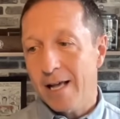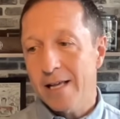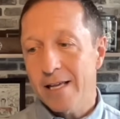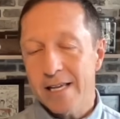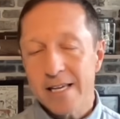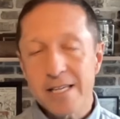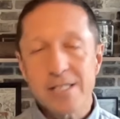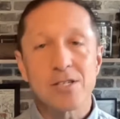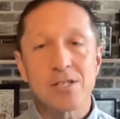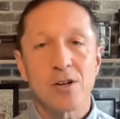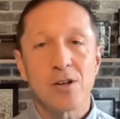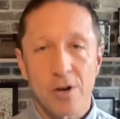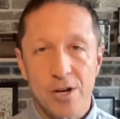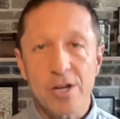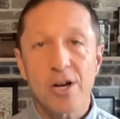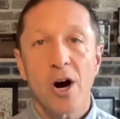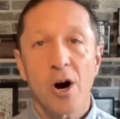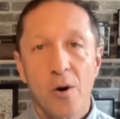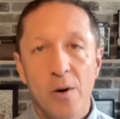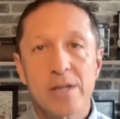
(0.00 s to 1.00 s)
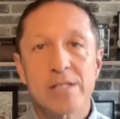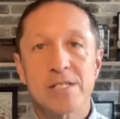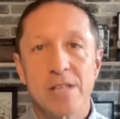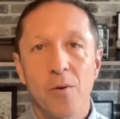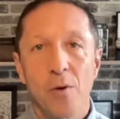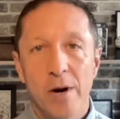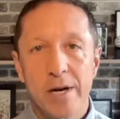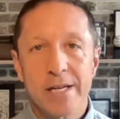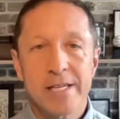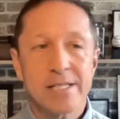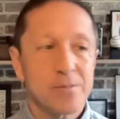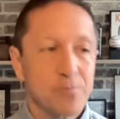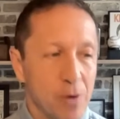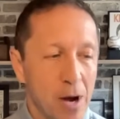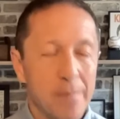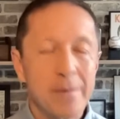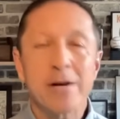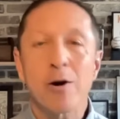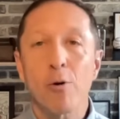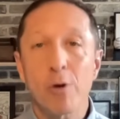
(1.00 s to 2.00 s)
he's going to go at some point. He's
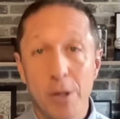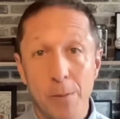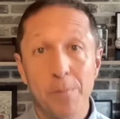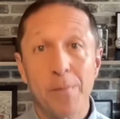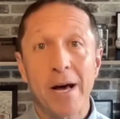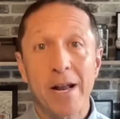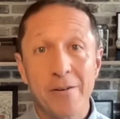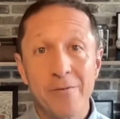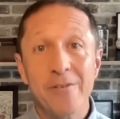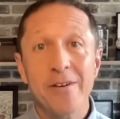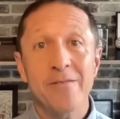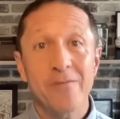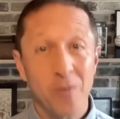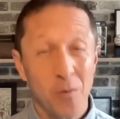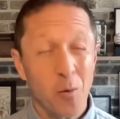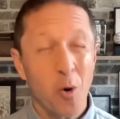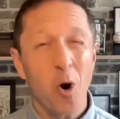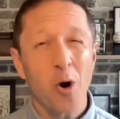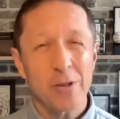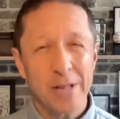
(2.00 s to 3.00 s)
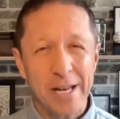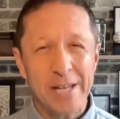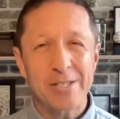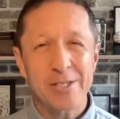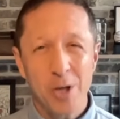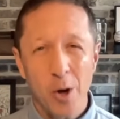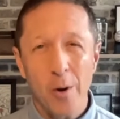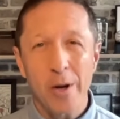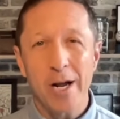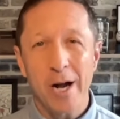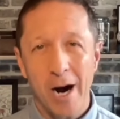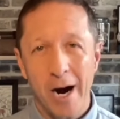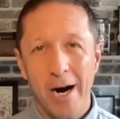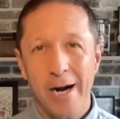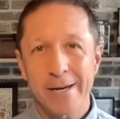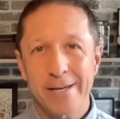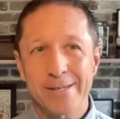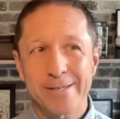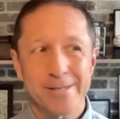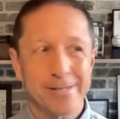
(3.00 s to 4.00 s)
probably going to benefit from all that is going
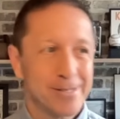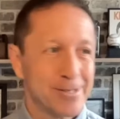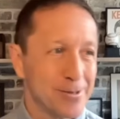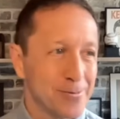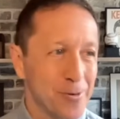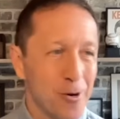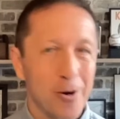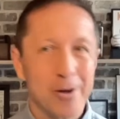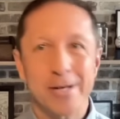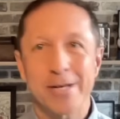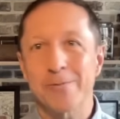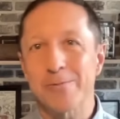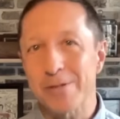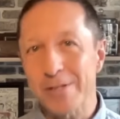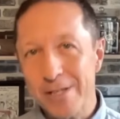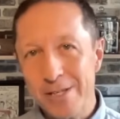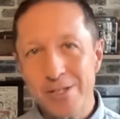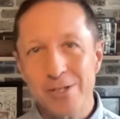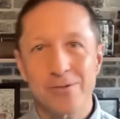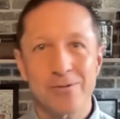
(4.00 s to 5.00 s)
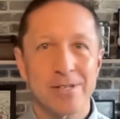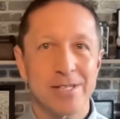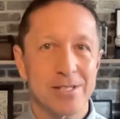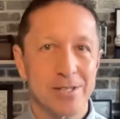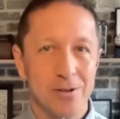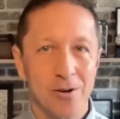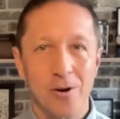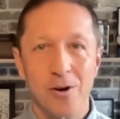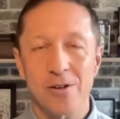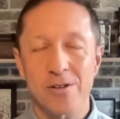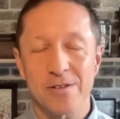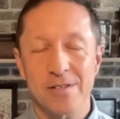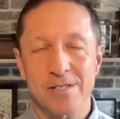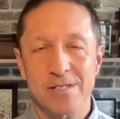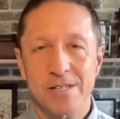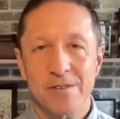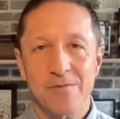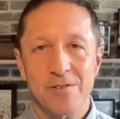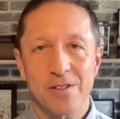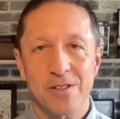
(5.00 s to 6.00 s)
on in the market with injuries and all
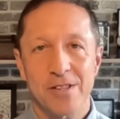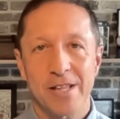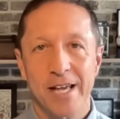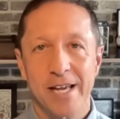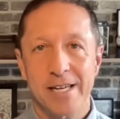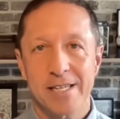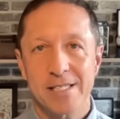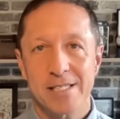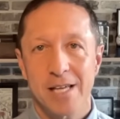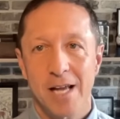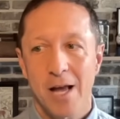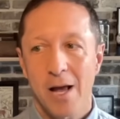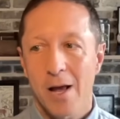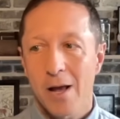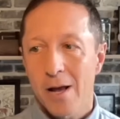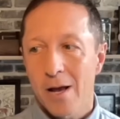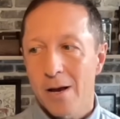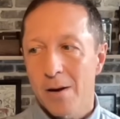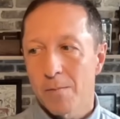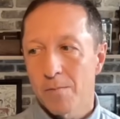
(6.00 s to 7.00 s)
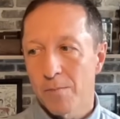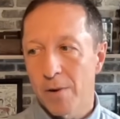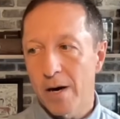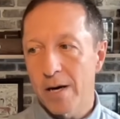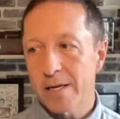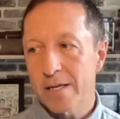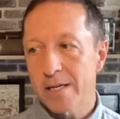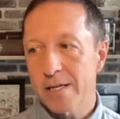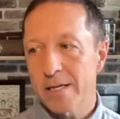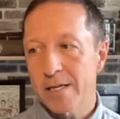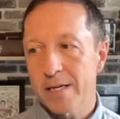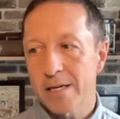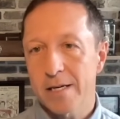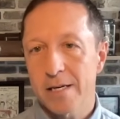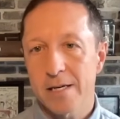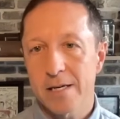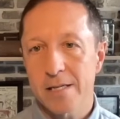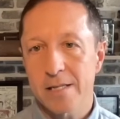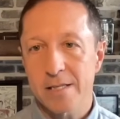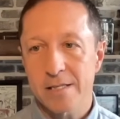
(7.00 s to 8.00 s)
these different things. But
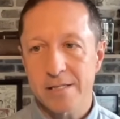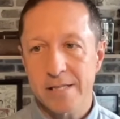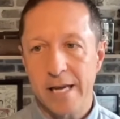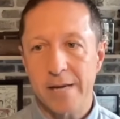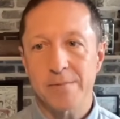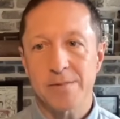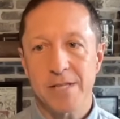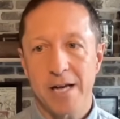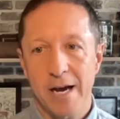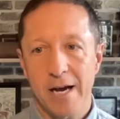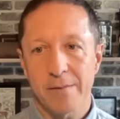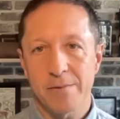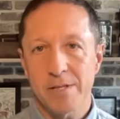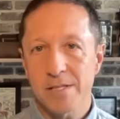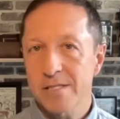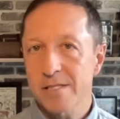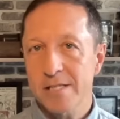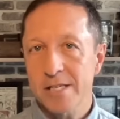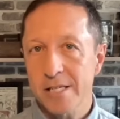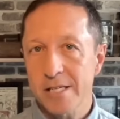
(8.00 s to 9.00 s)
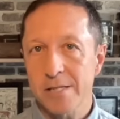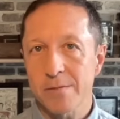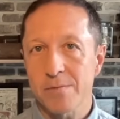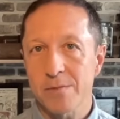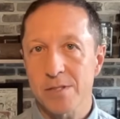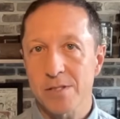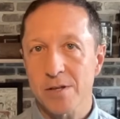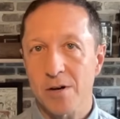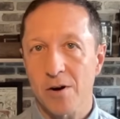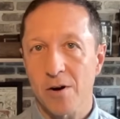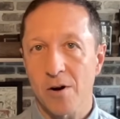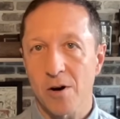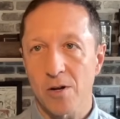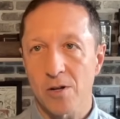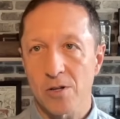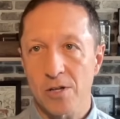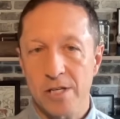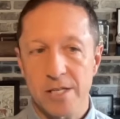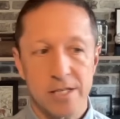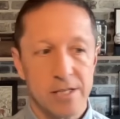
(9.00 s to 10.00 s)
at the same time, these teams are
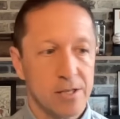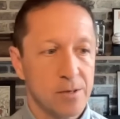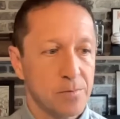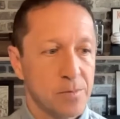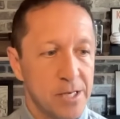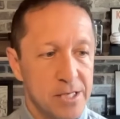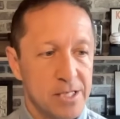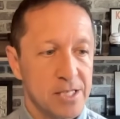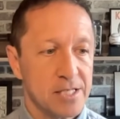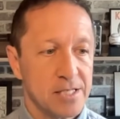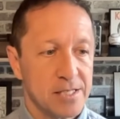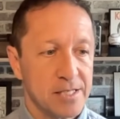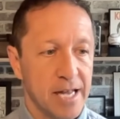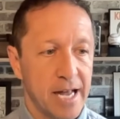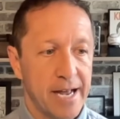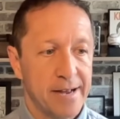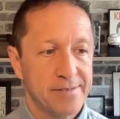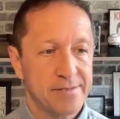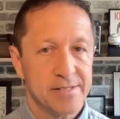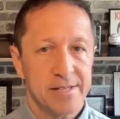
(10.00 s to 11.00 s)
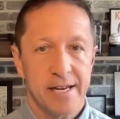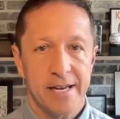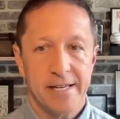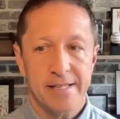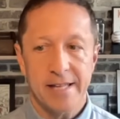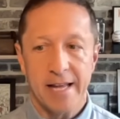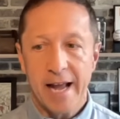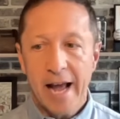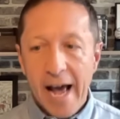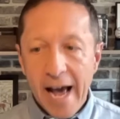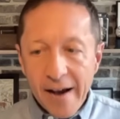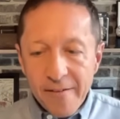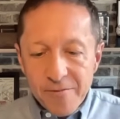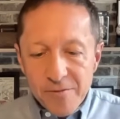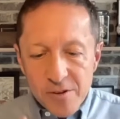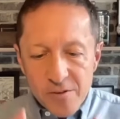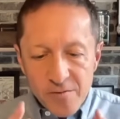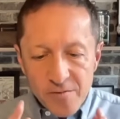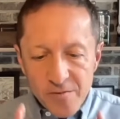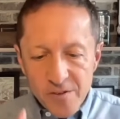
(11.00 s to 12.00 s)
looking at their pitching staffs and they
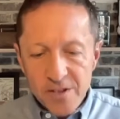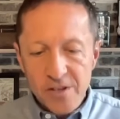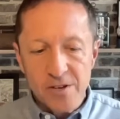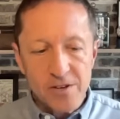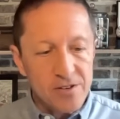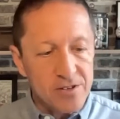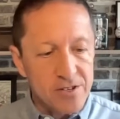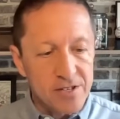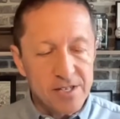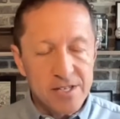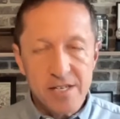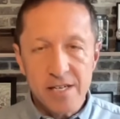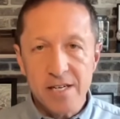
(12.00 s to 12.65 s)
have to feel